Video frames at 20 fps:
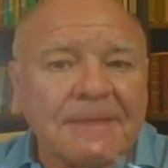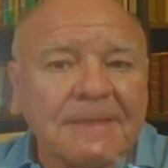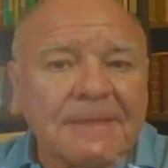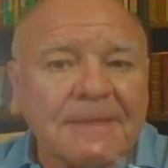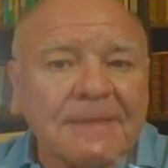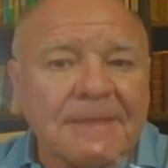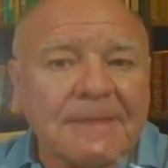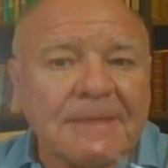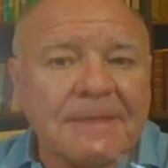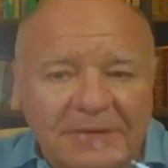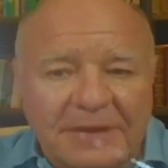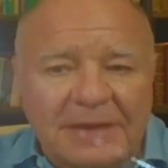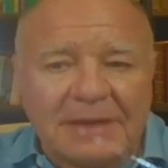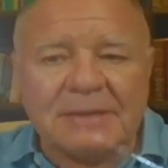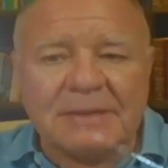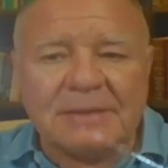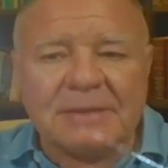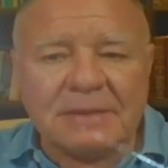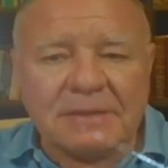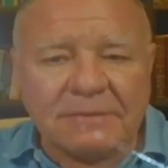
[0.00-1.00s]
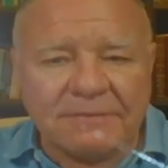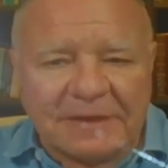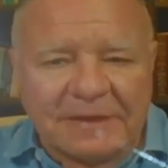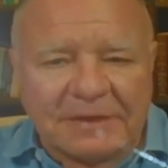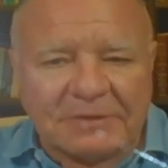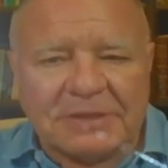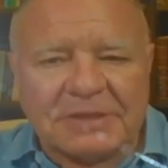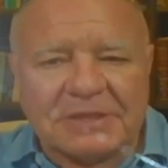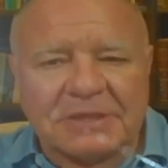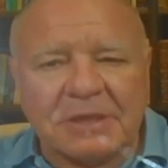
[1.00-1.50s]
the Bank of England, the
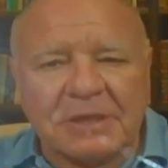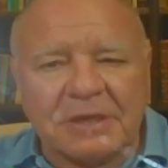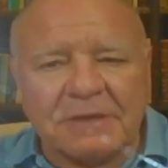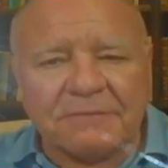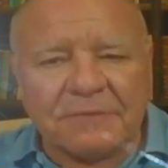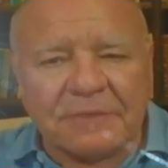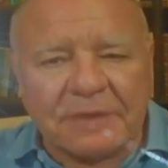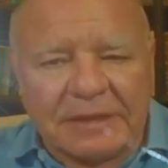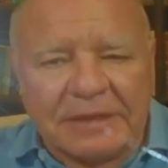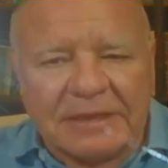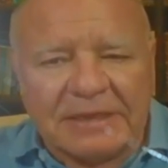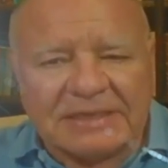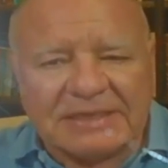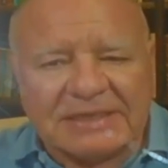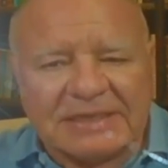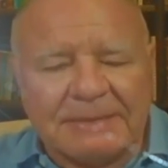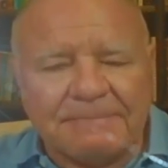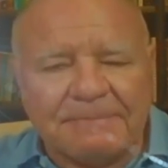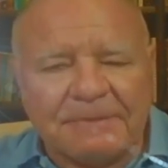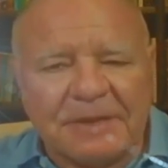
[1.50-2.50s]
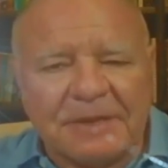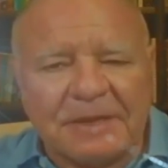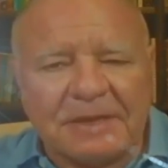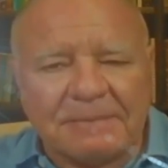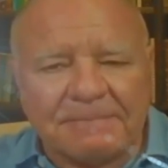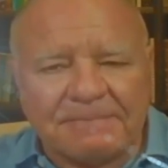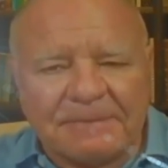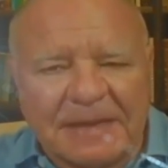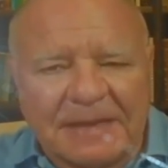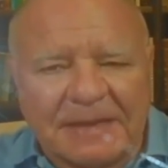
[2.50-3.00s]
Federal Reserve, the
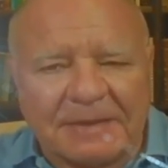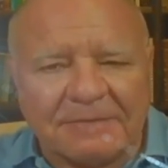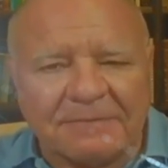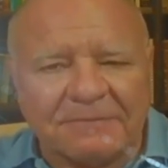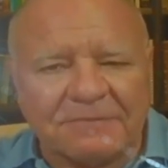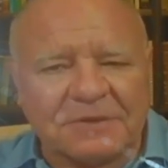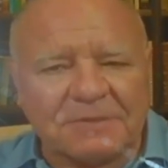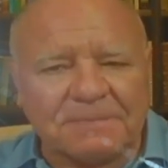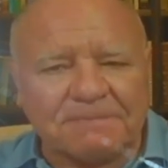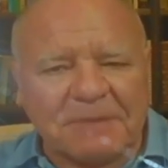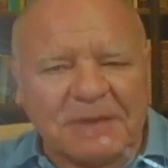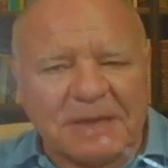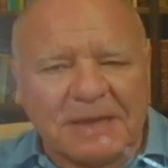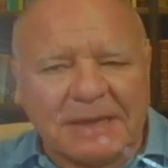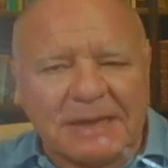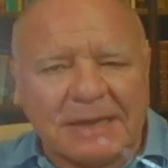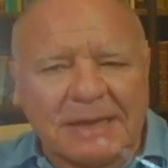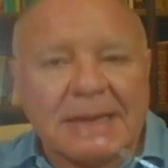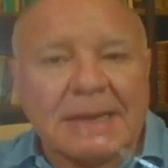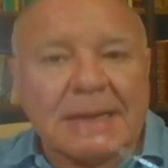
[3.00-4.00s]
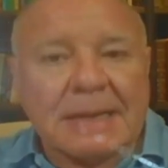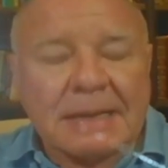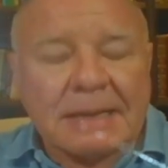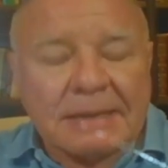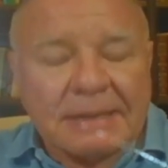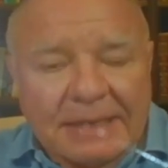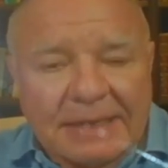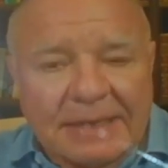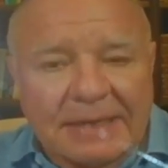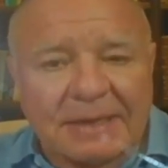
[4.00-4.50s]
ECB, the Bank of Japan.
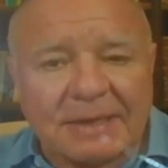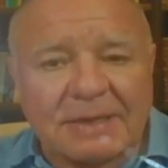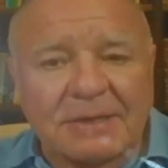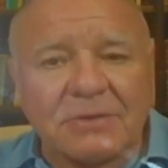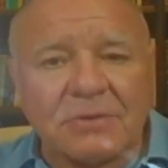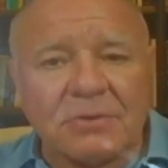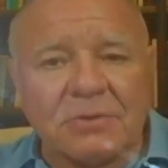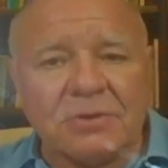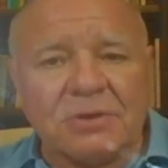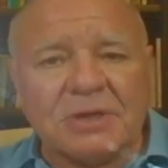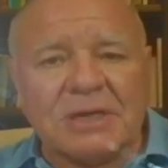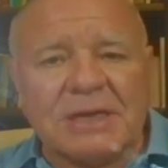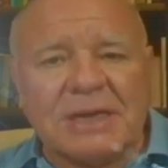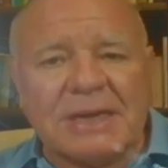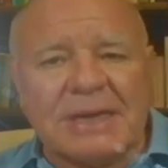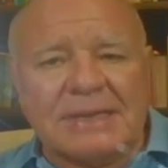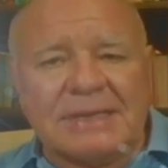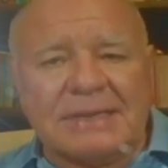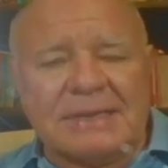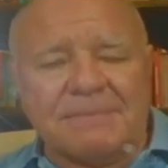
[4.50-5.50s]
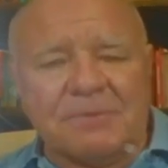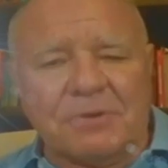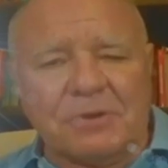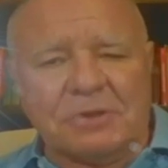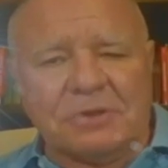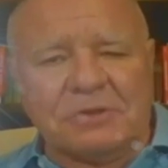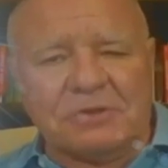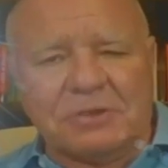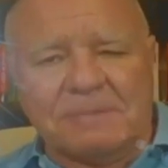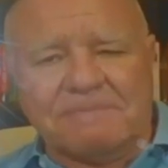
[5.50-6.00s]
Right. They coordinate the
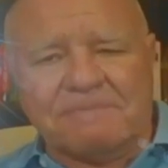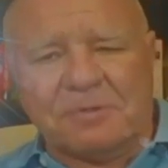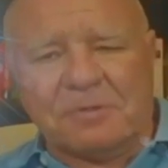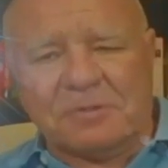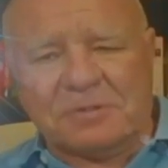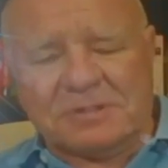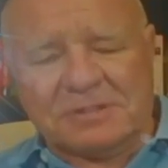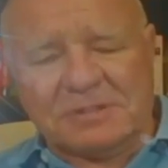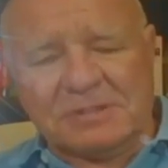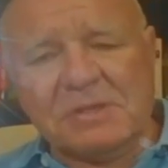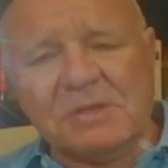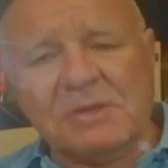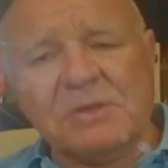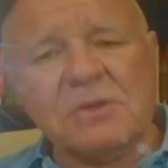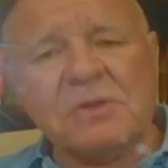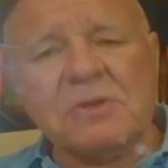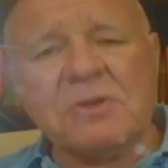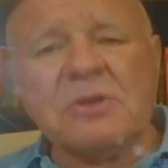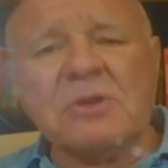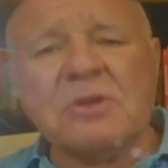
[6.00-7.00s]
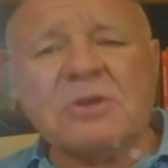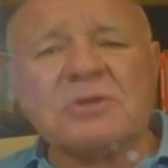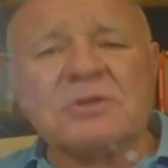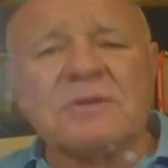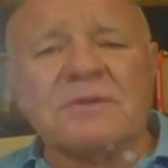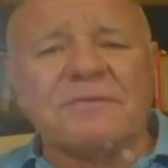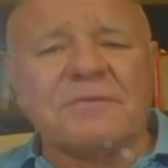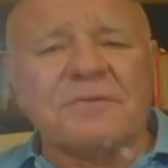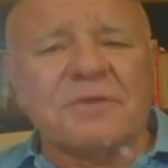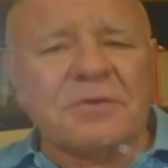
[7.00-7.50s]
monetary policy.
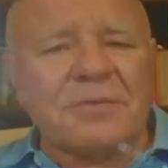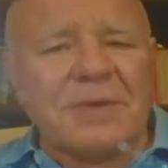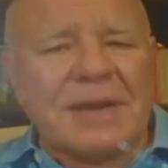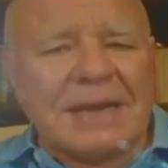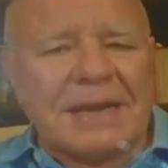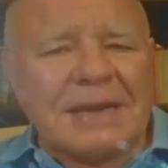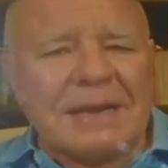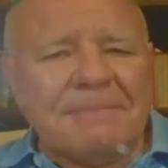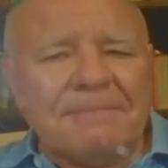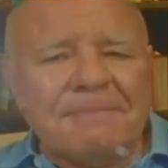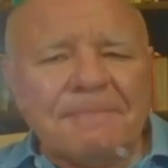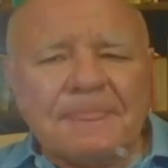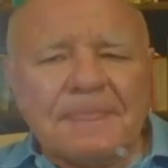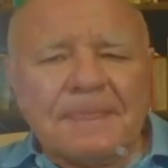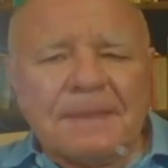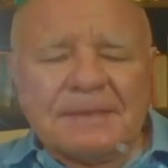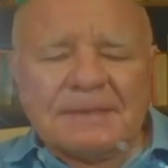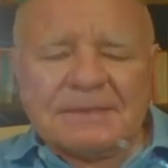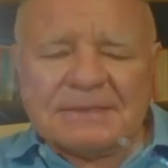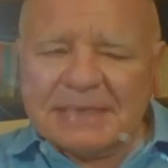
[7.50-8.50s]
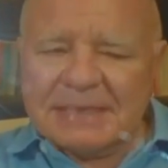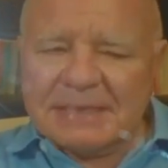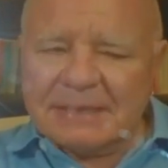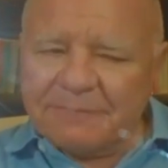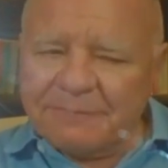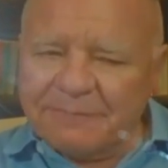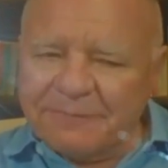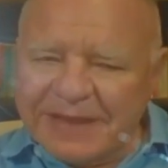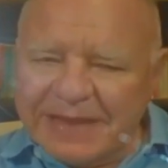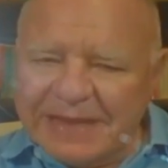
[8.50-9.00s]
So for a while, say
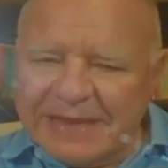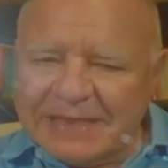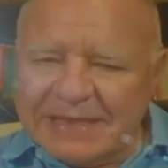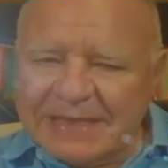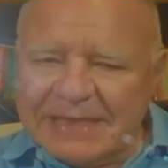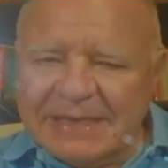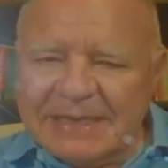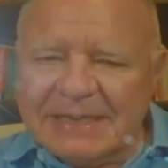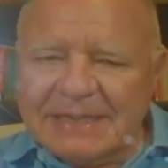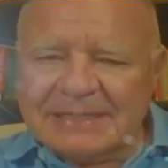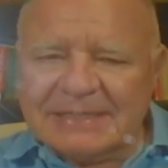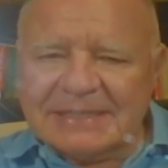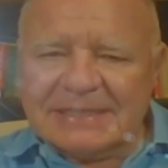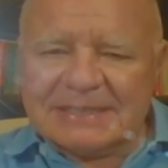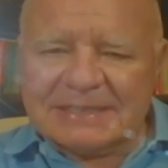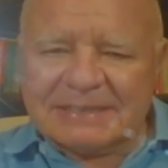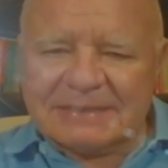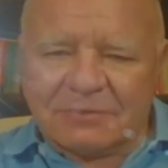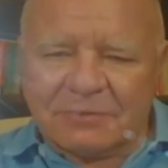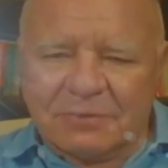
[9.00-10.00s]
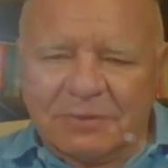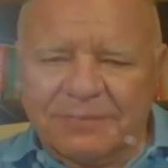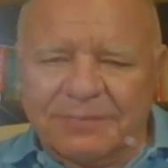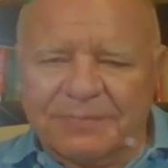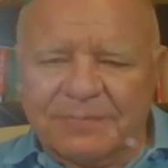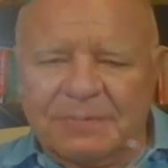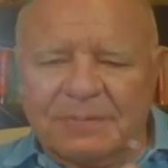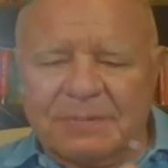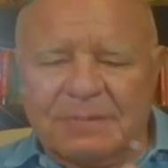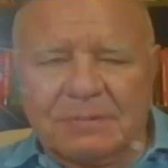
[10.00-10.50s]
the Fed eases
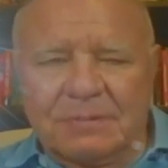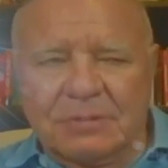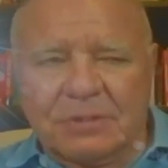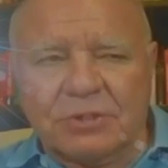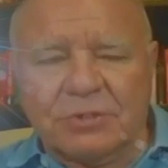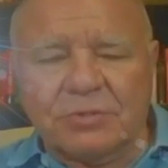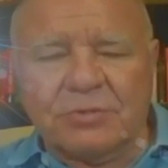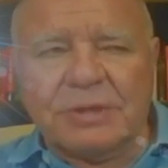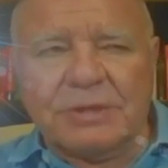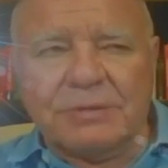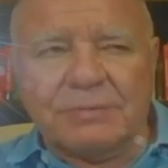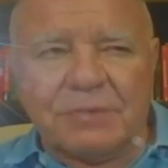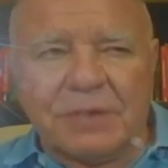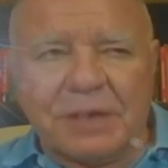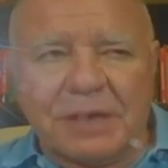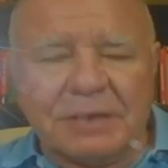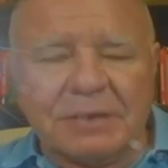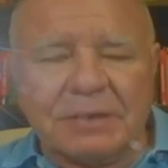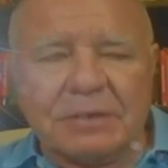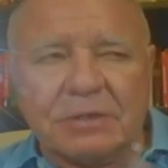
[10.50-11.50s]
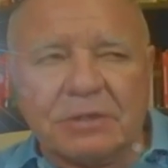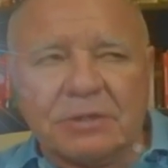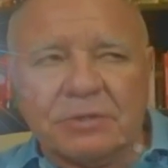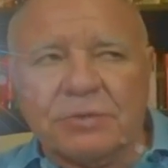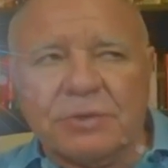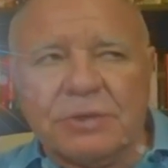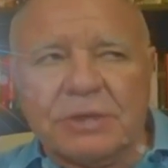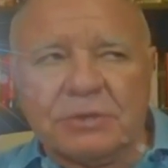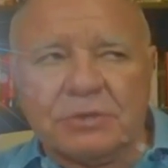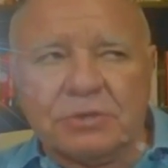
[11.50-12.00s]
QE1,
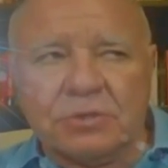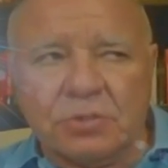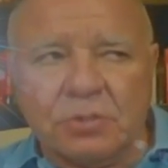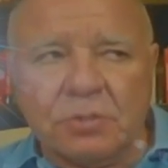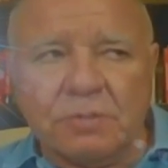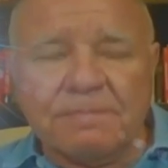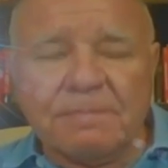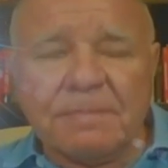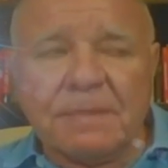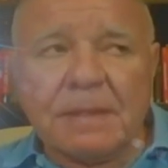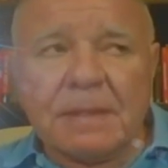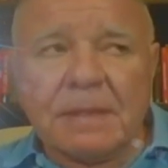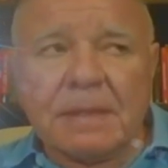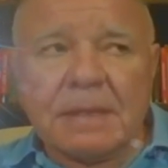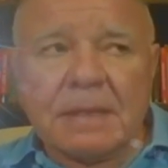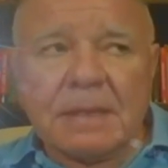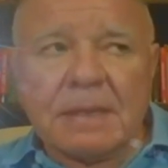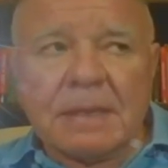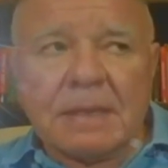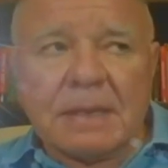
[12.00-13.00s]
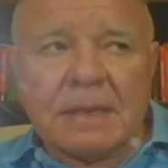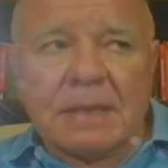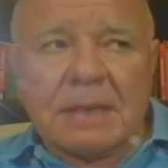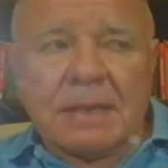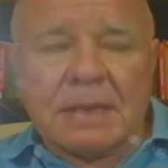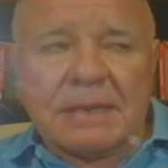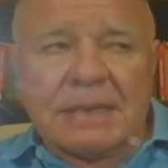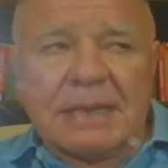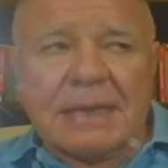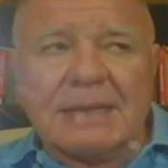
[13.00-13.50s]
QE2,
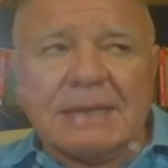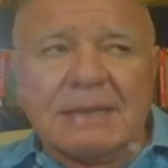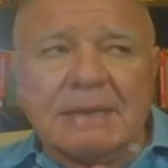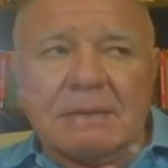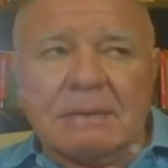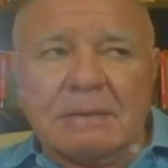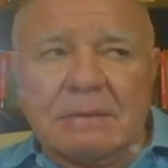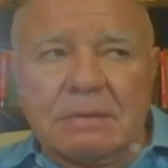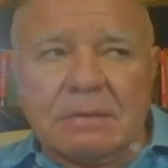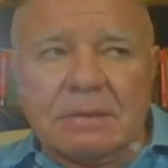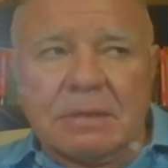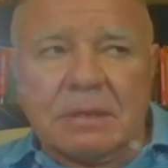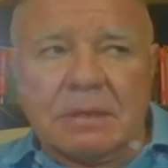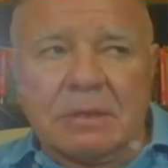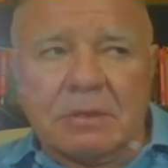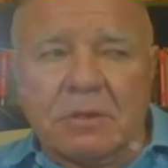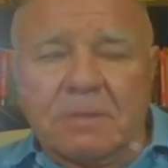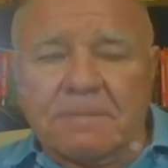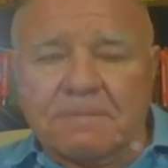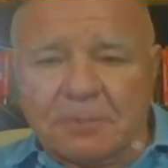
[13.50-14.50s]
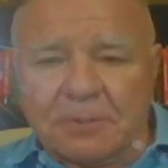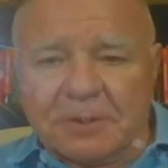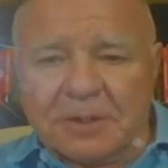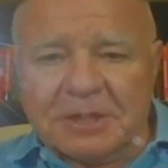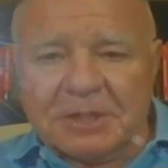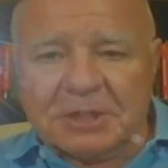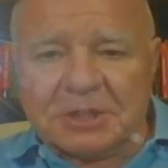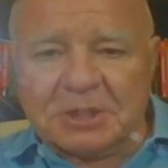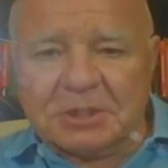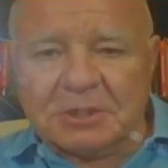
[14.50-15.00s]
then uh,
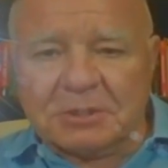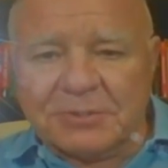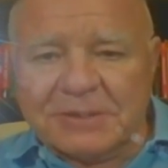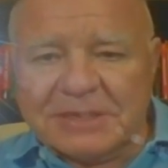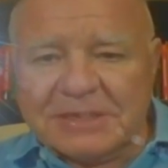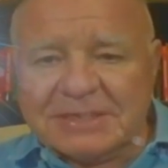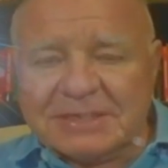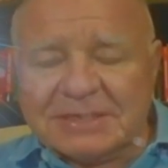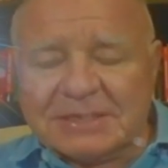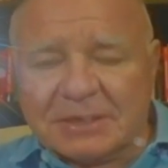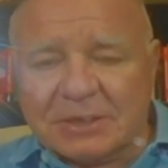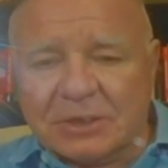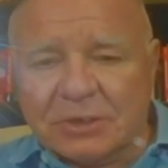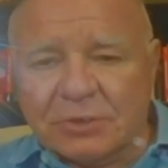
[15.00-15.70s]
Operation Twist,